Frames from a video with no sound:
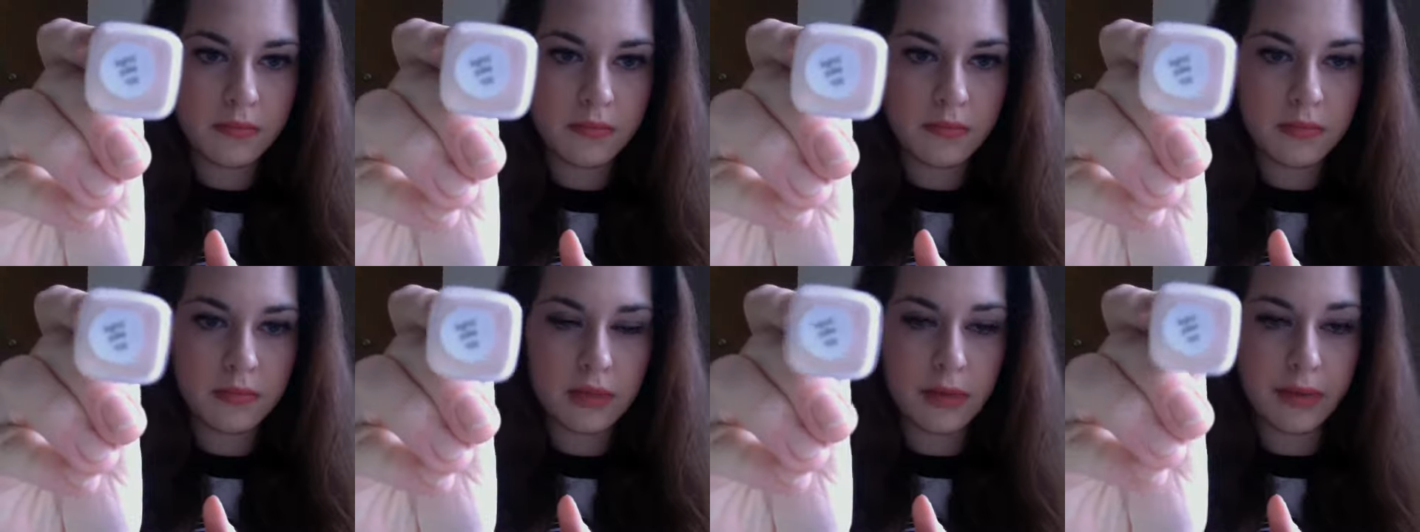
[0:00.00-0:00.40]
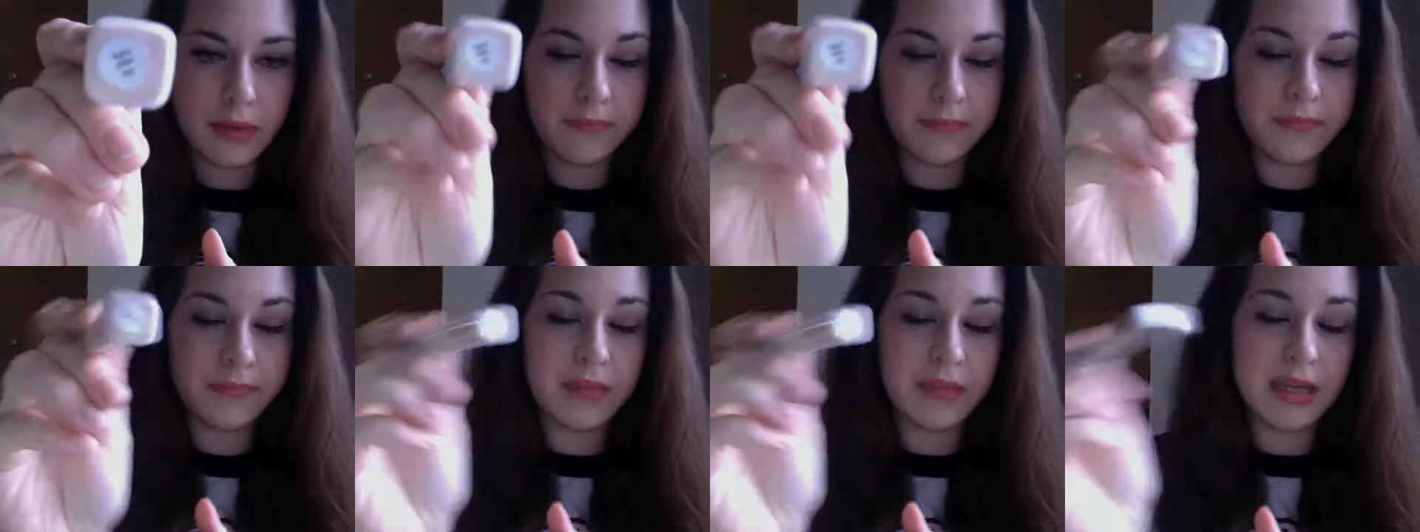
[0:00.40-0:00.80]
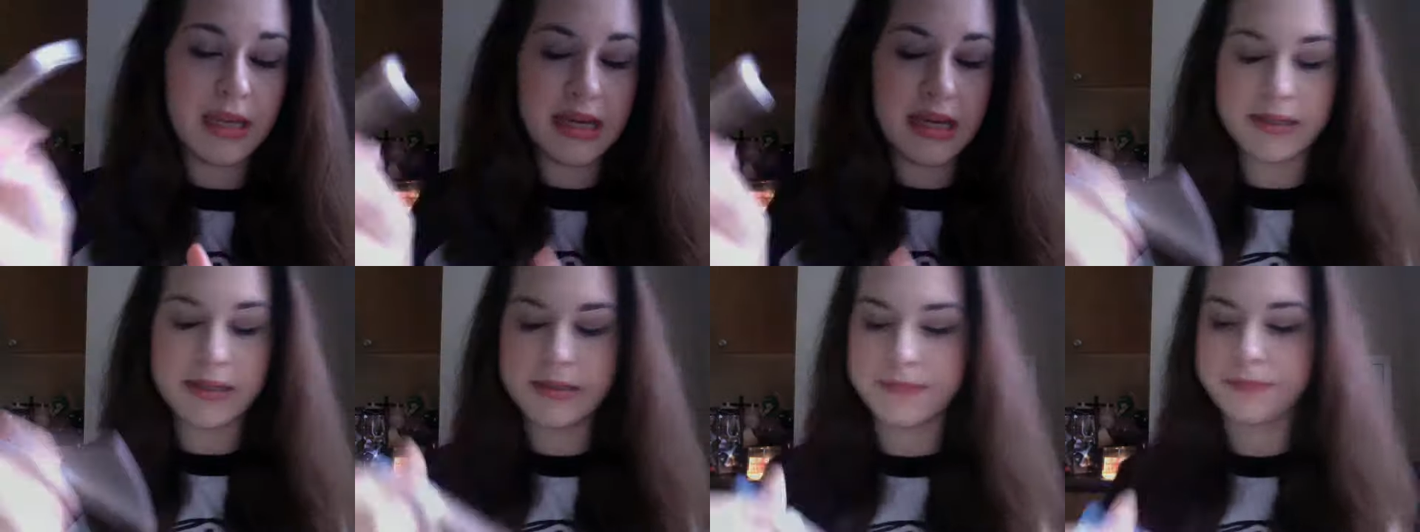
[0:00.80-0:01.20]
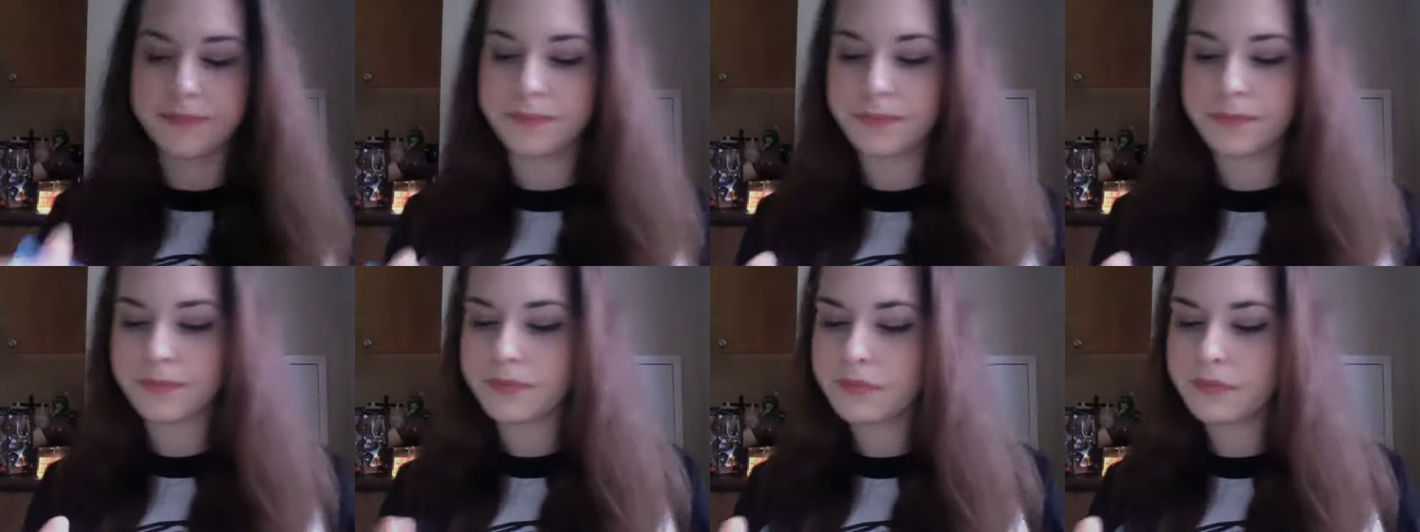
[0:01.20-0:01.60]
Anyway, it is.
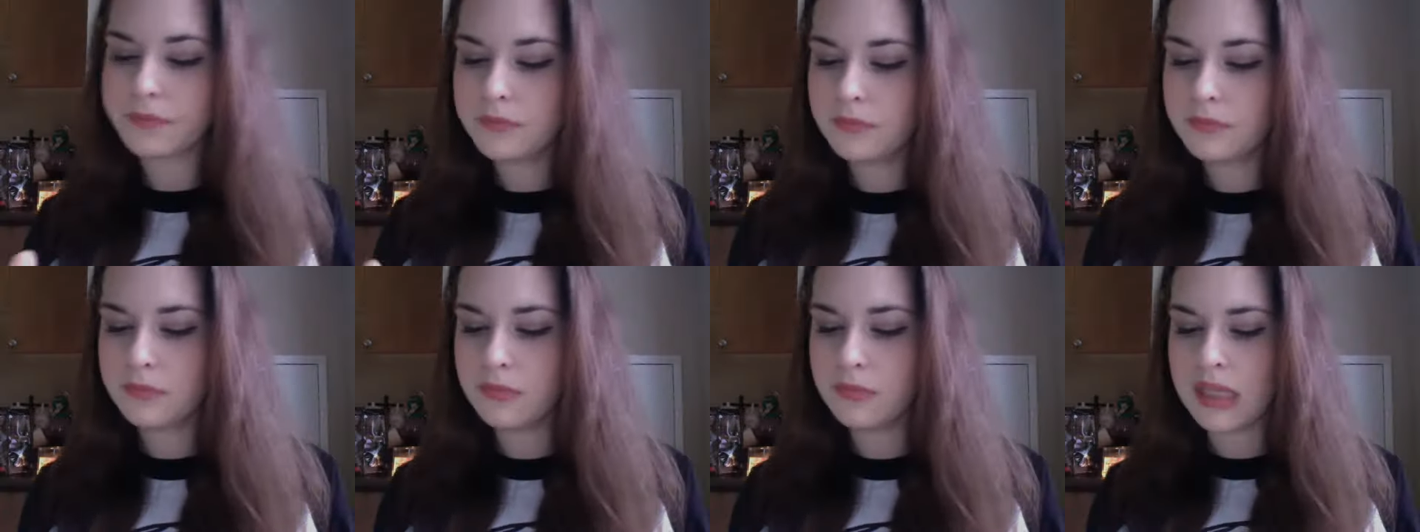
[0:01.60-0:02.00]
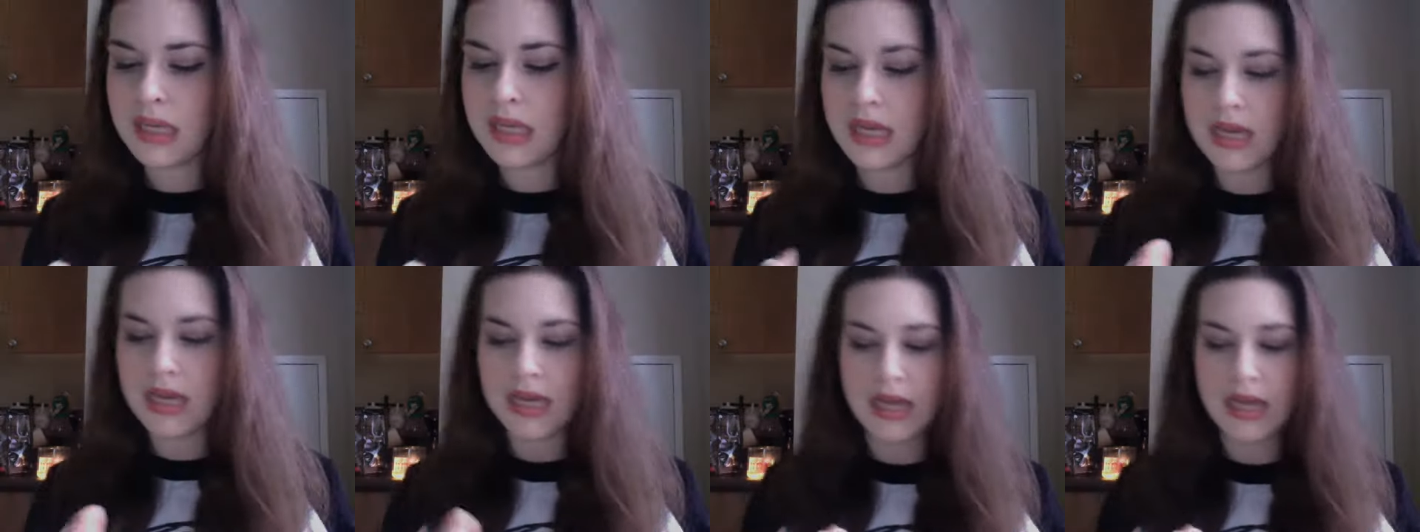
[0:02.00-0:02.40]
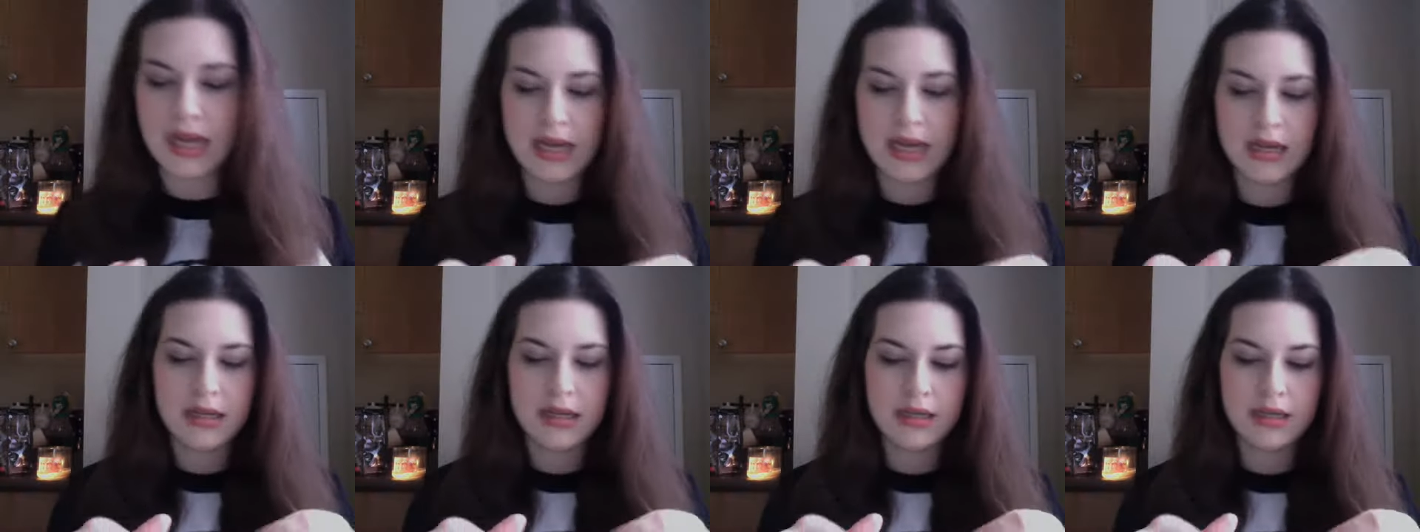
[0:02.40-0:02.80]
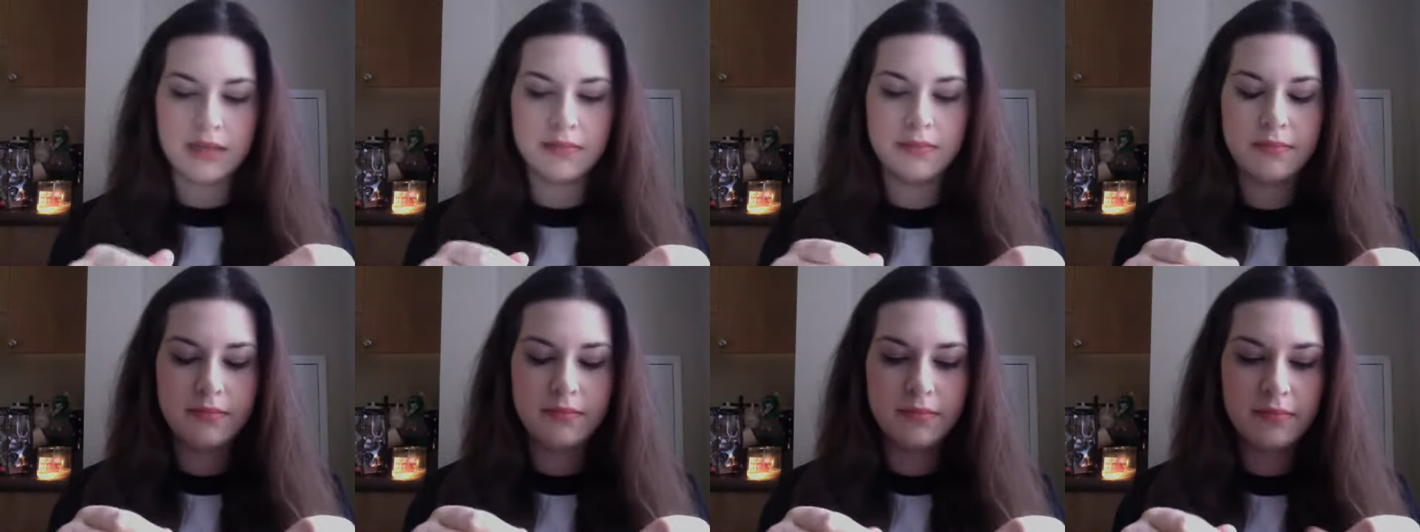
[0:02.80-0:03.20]

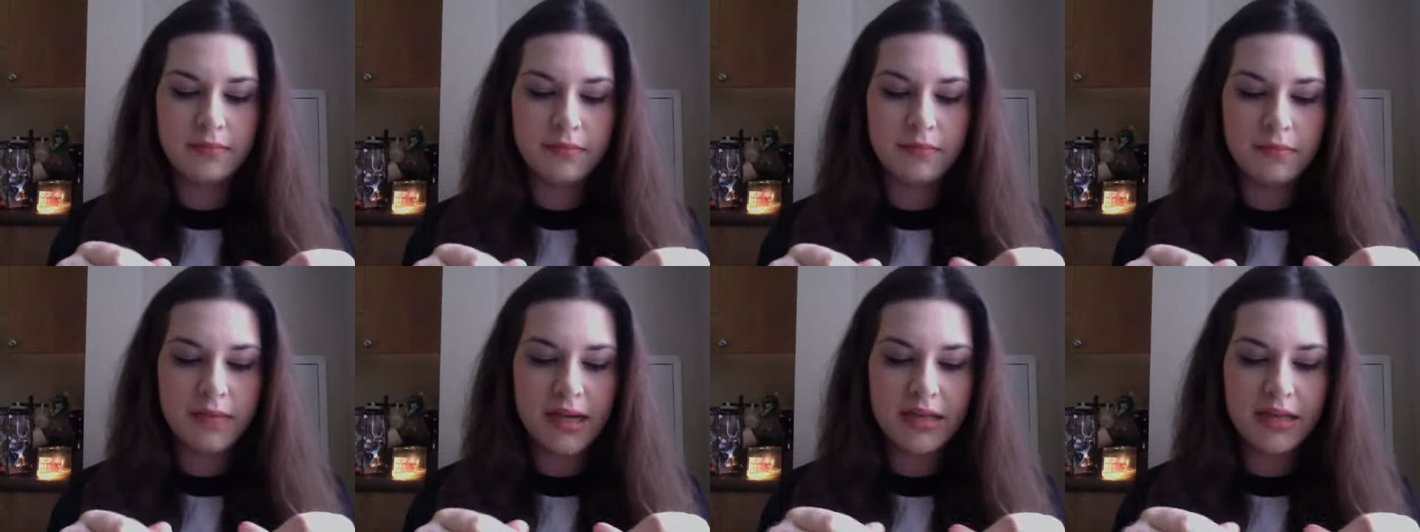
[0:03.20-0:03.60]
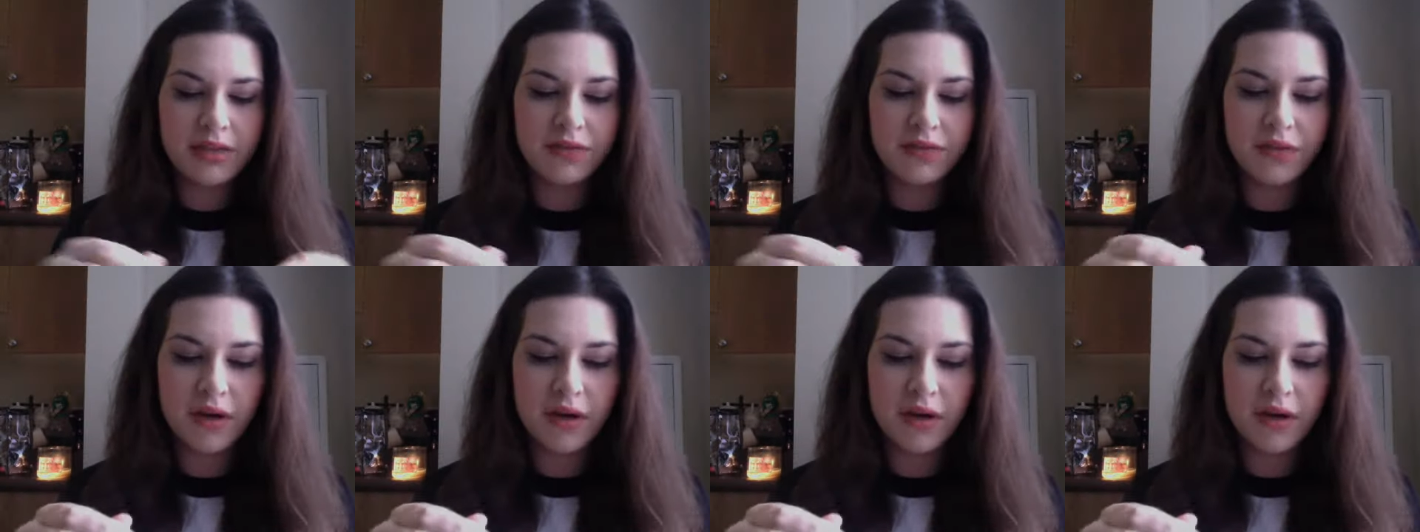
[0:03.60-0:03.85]
As